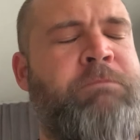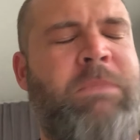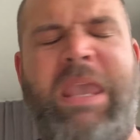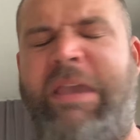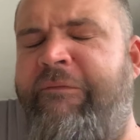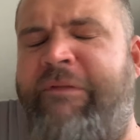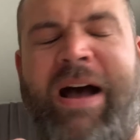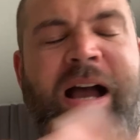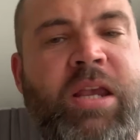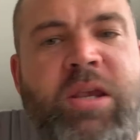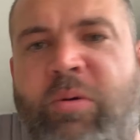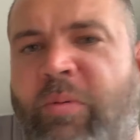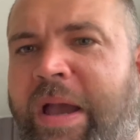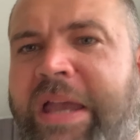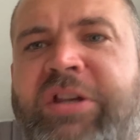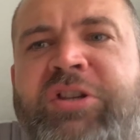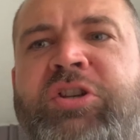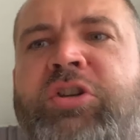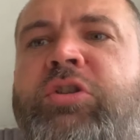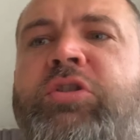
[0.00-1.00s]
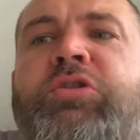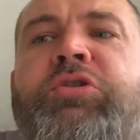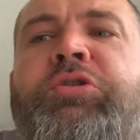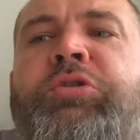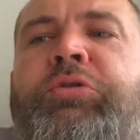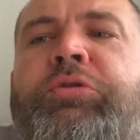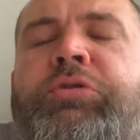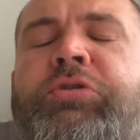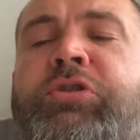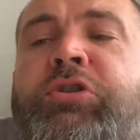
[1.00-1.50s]
Evaluation
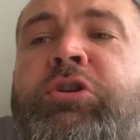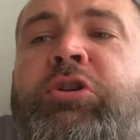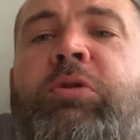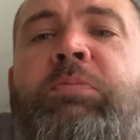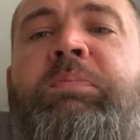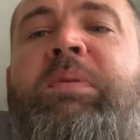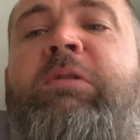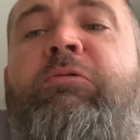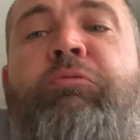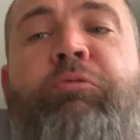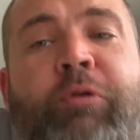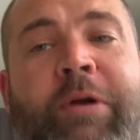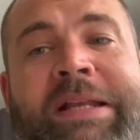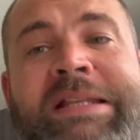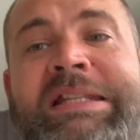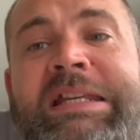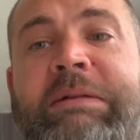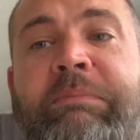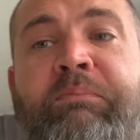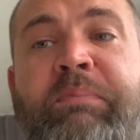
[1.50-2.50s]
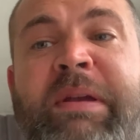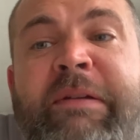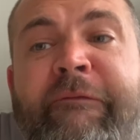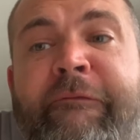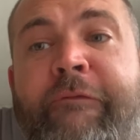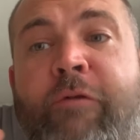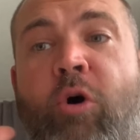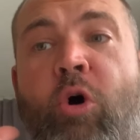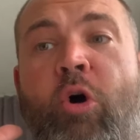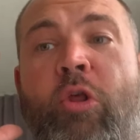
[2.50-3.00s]
tools should be written
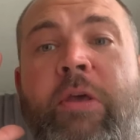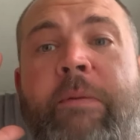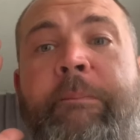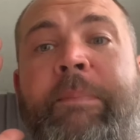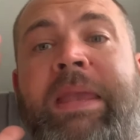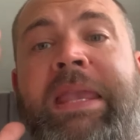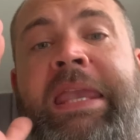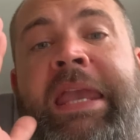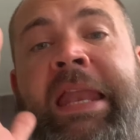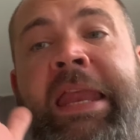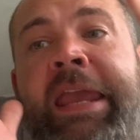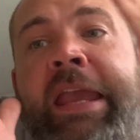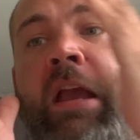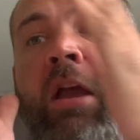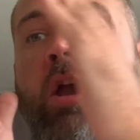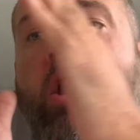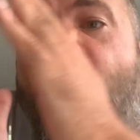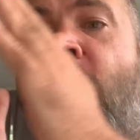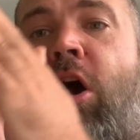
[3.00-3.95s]
before the beginning